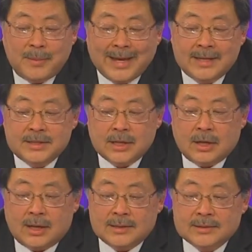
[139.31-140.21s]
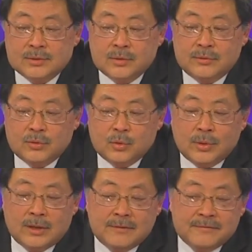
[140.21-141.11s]
pentagons,
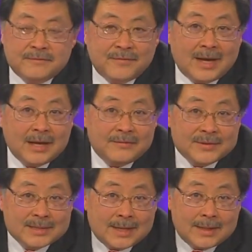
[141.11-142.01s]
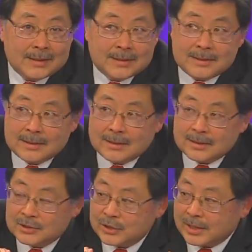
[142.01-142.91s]
12 five-sided
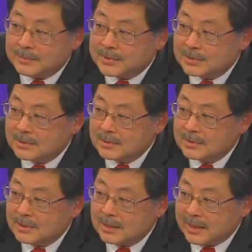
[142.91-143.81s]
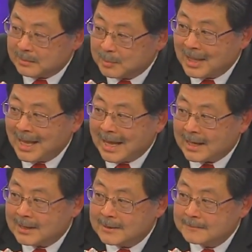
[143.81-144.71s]
shapes in
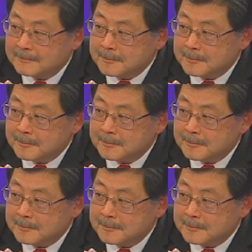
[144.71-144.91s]
black